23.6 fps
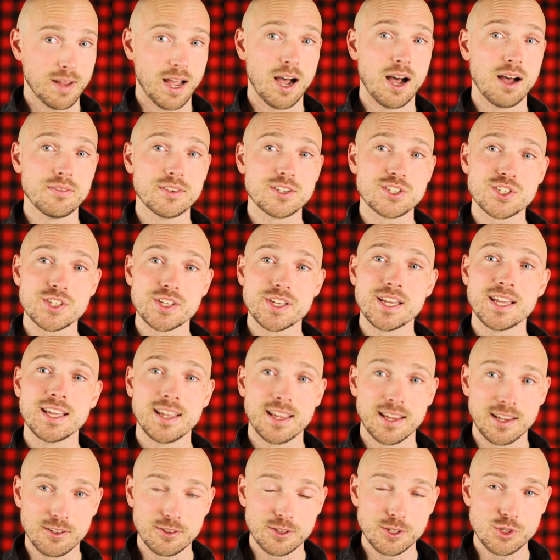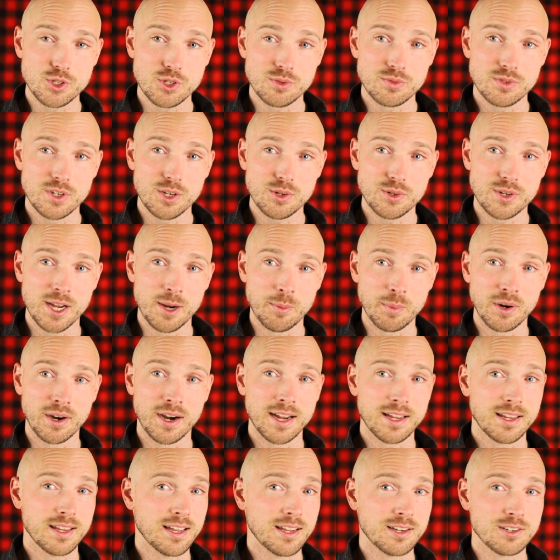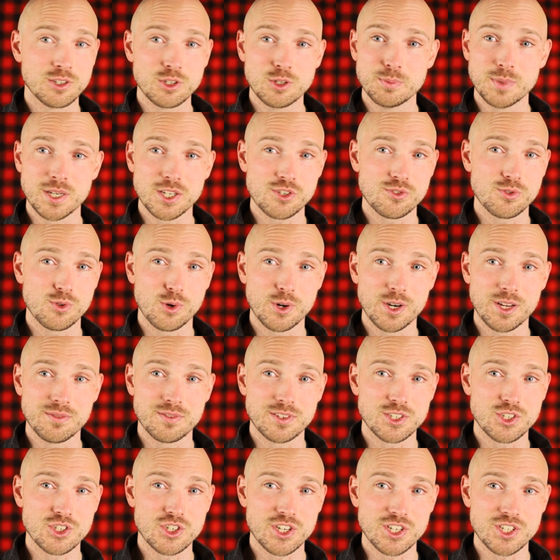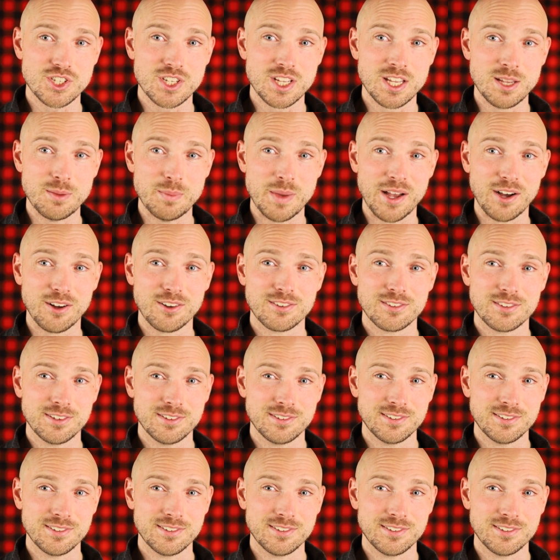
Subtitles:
Obviously, include your phone number. I can't do much for you if it's just email.